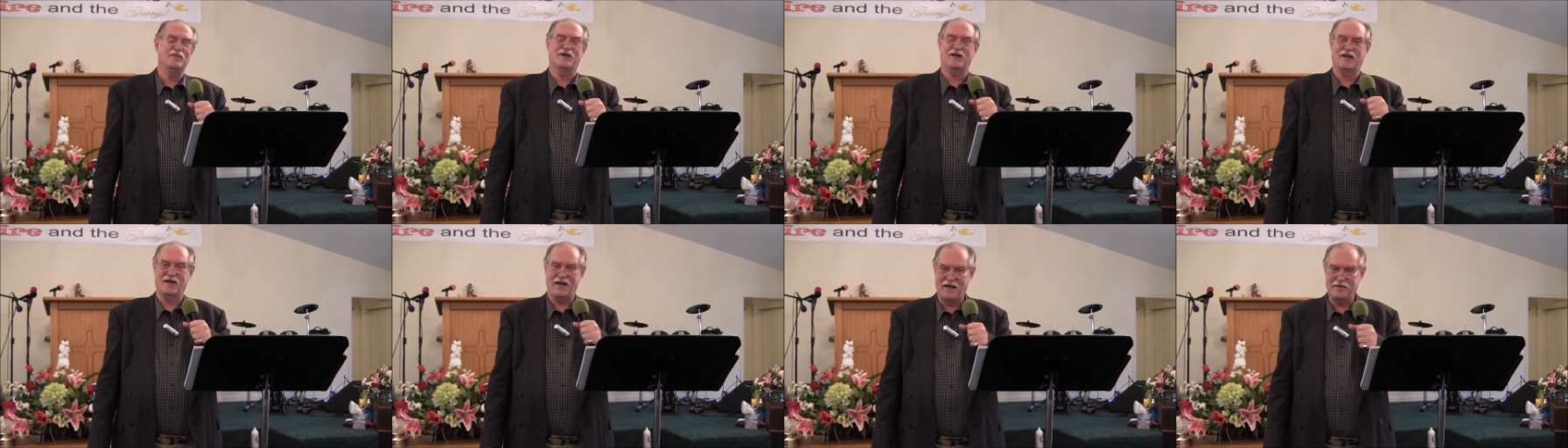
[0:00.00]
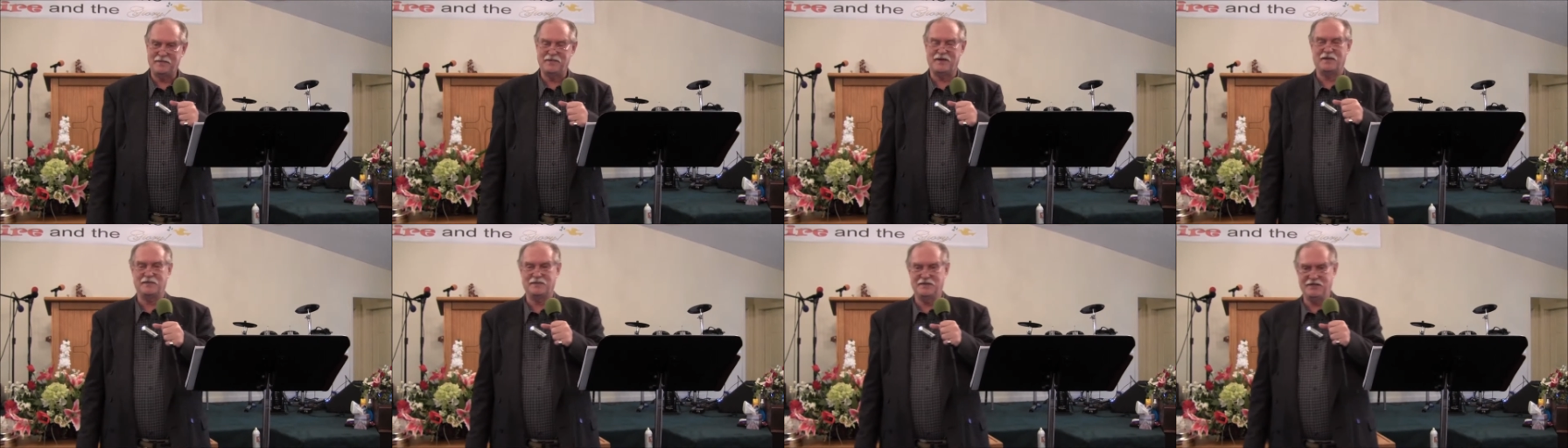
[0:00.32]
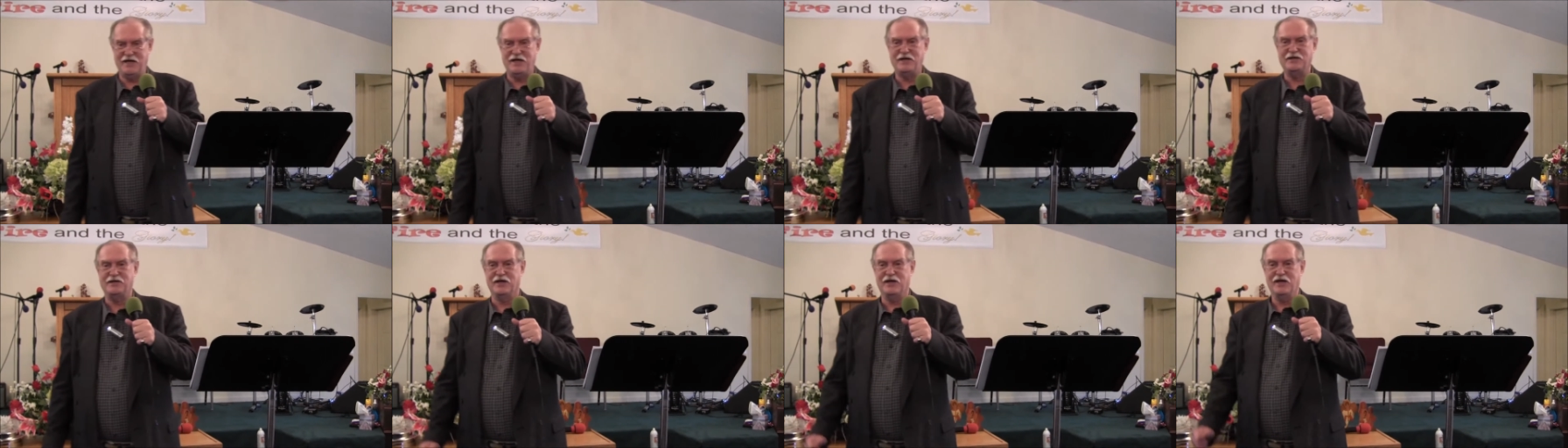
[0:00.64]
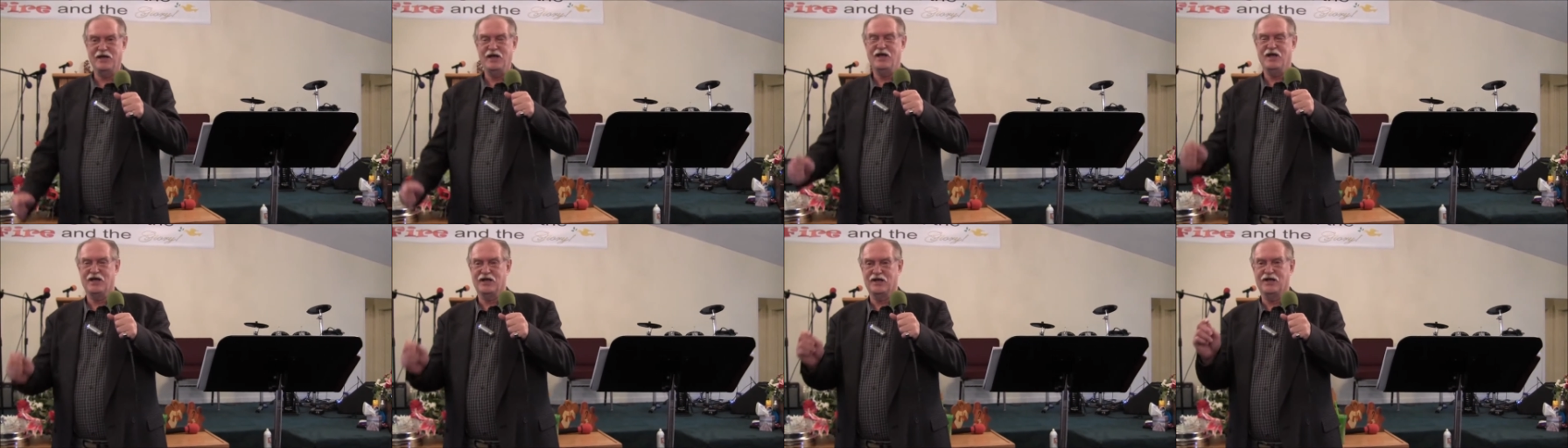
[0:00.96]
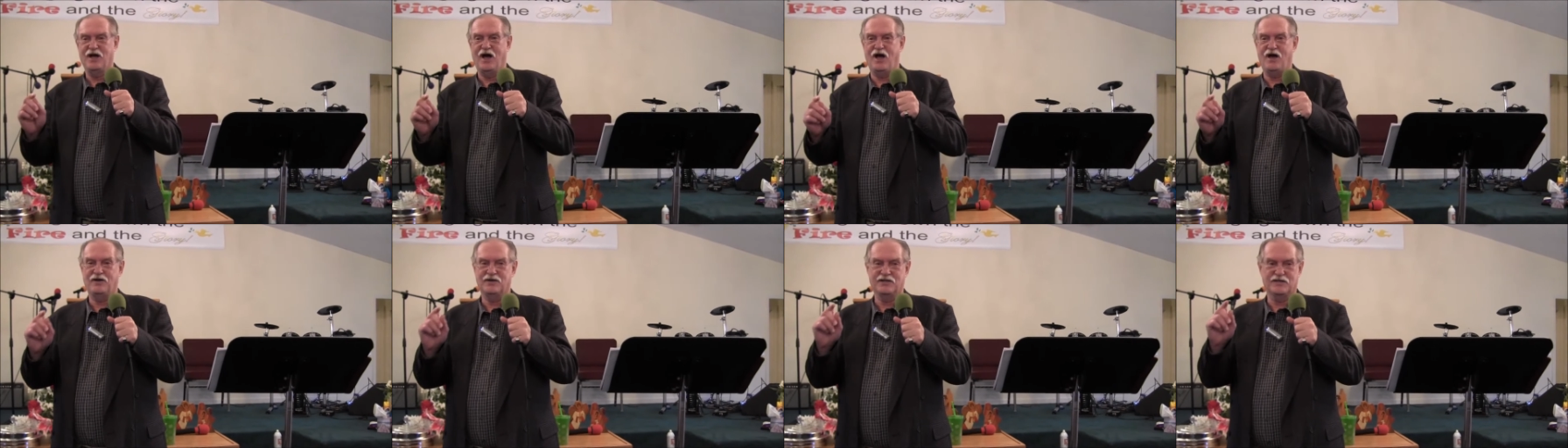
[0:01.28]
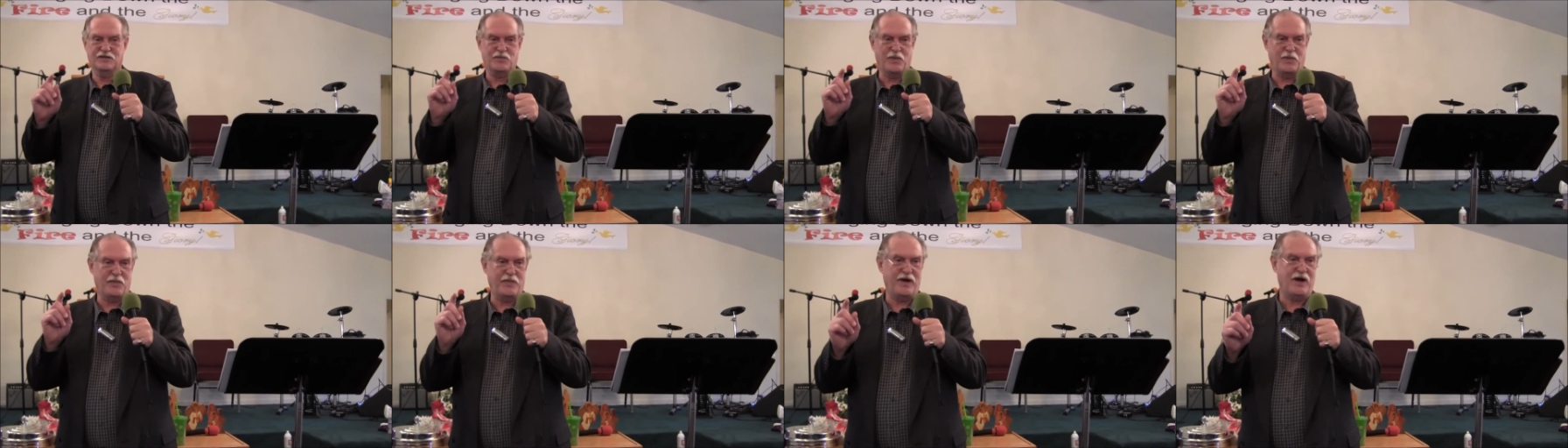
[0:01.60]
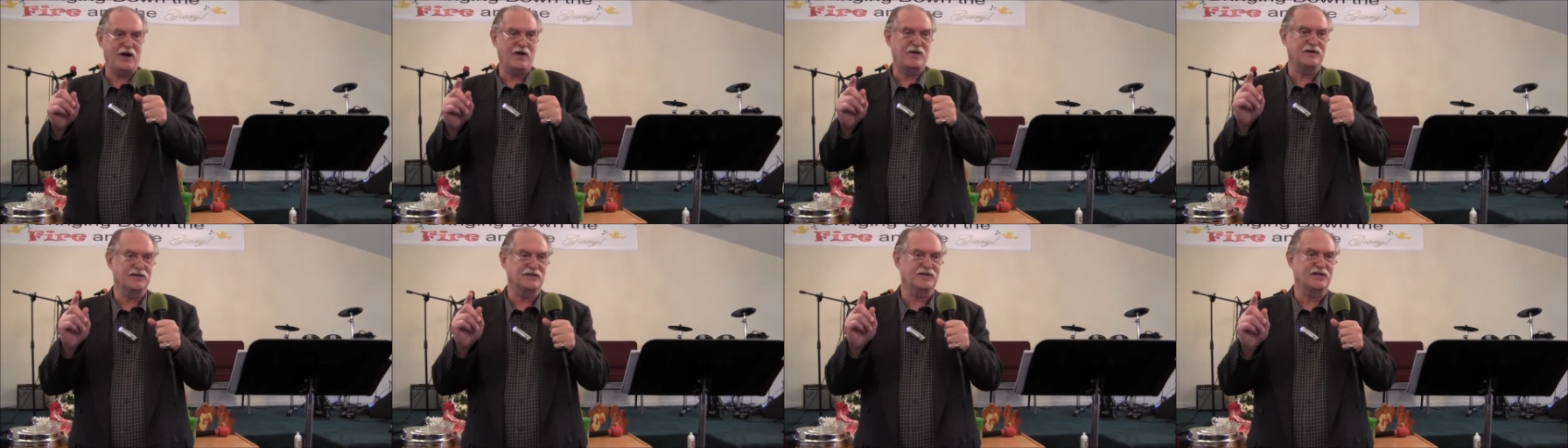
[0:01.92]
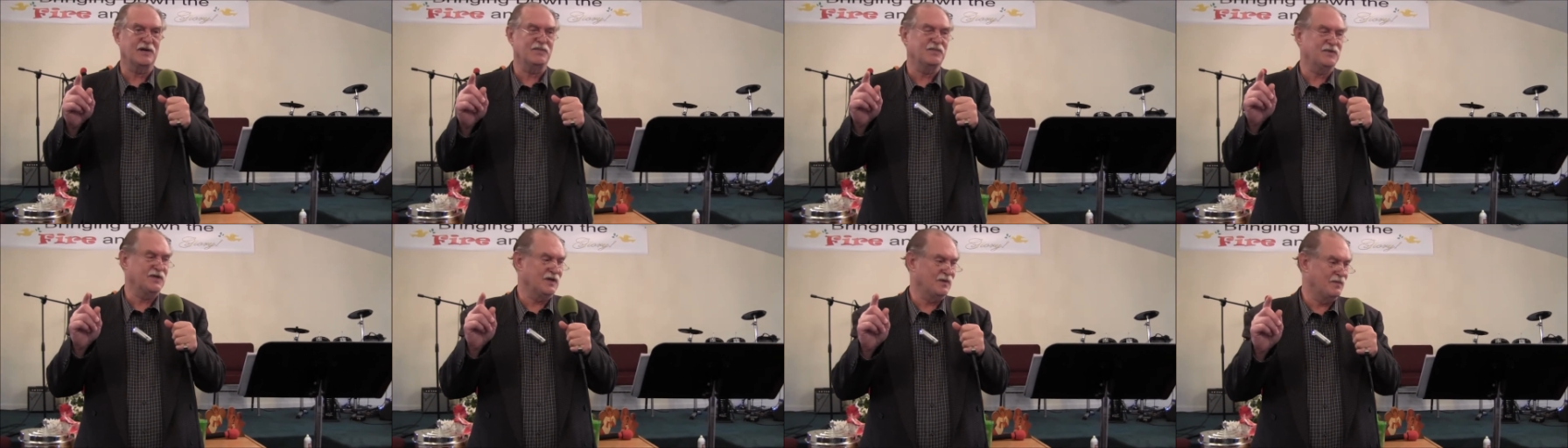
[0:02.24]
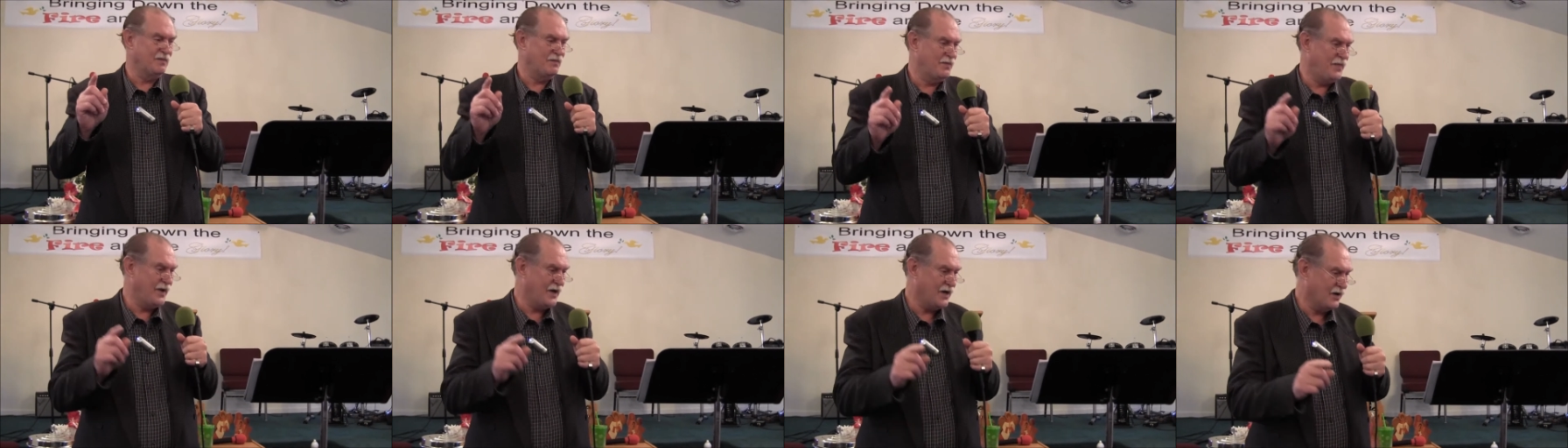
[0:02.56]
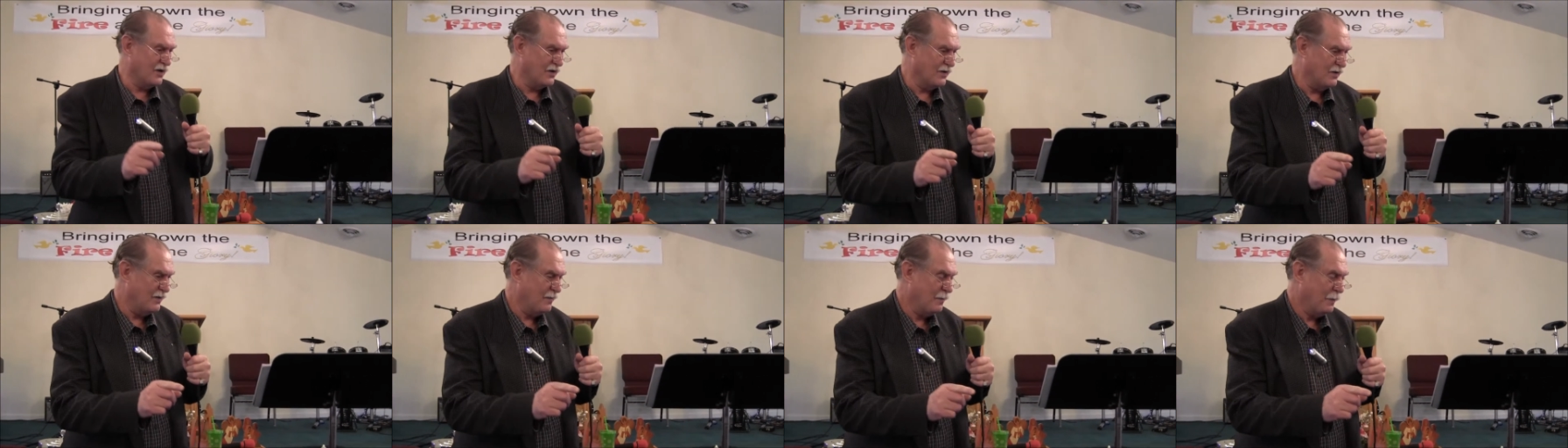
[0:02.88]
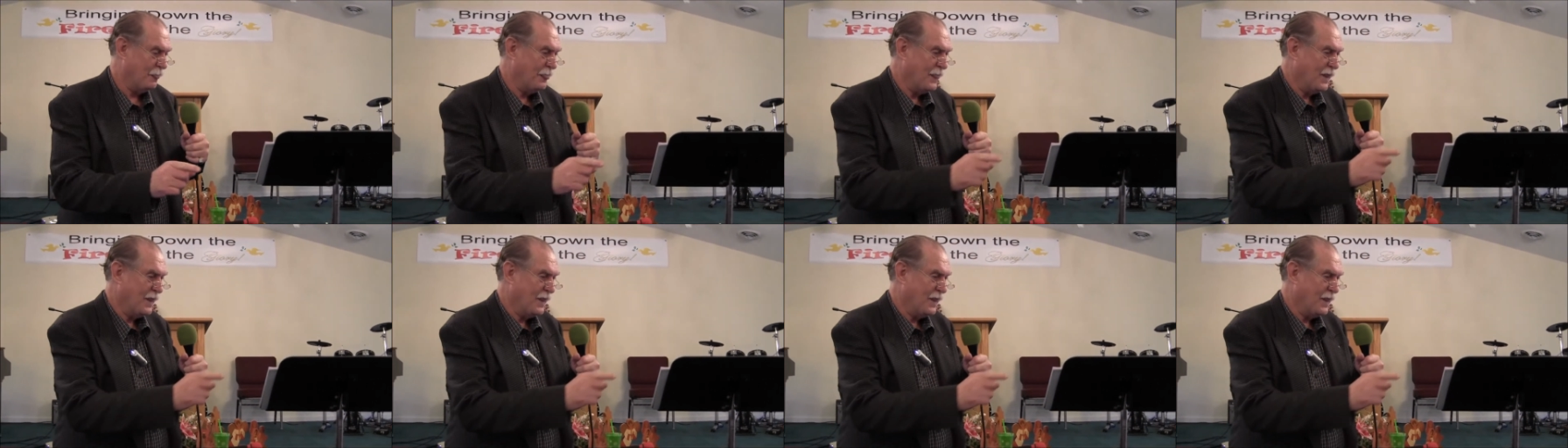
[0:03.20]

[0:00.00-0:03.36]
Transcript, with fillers: But I'm telling you, God is preparing something bigger,